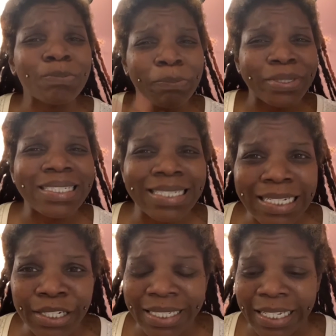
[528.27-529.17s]
but
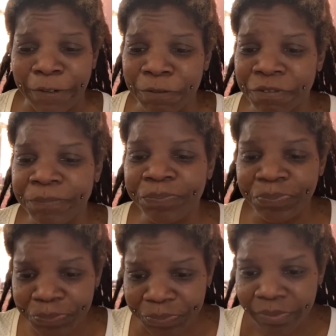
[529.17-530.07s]
see yourself.
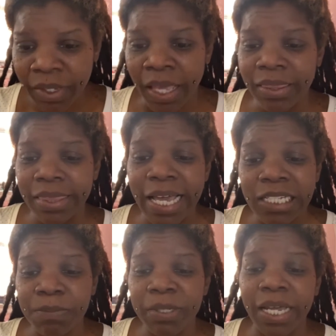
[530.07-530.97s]

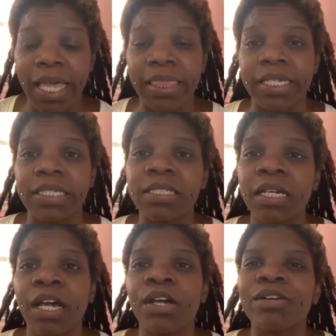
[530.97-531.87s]
Last but not least,
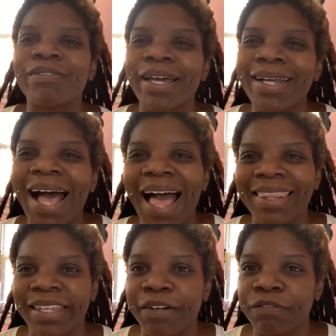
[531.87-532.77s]
write a I
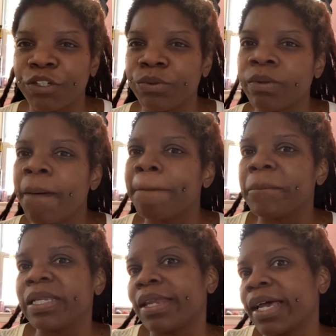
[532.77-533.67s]
love you,
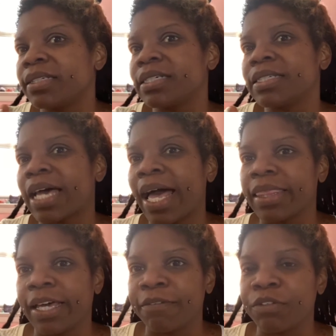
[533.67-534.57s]
but not just I
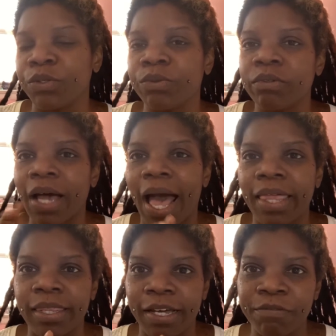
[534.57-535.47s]
love you. I
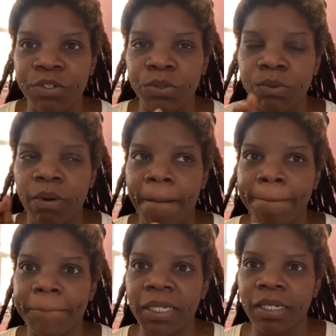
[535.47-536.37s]
love you
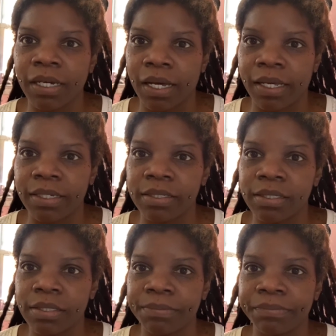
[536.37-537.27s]

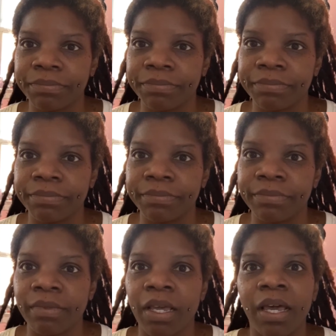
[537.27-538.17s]
because
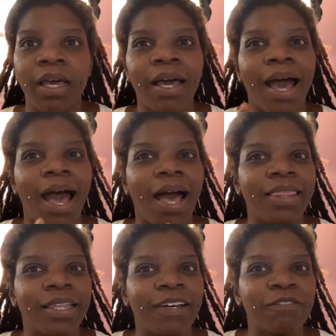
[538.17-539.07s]
I
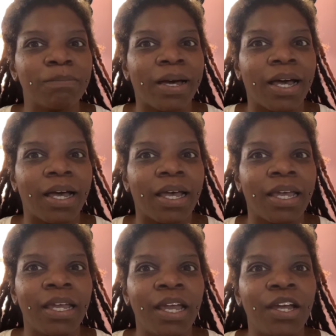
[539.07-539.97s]
love
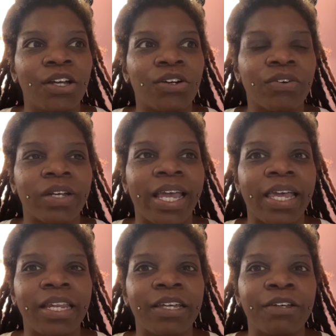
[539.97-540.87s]
my
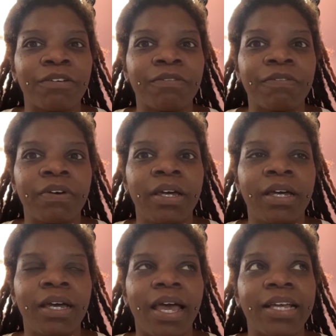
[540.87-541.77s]
creative
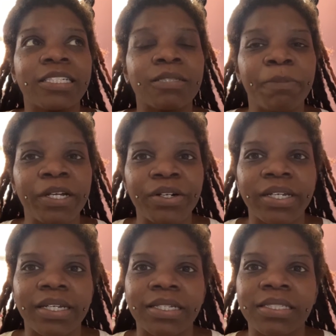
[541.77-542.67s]

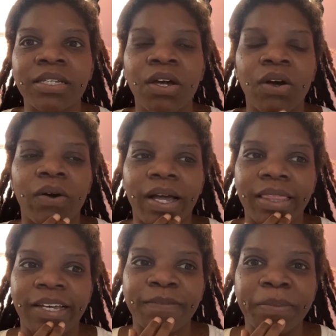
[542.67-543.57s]
experience, or I
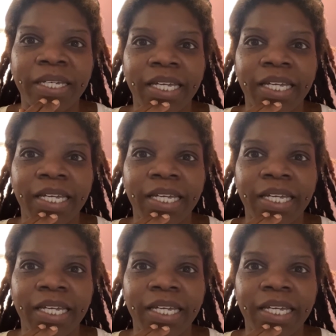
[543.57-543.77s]
love being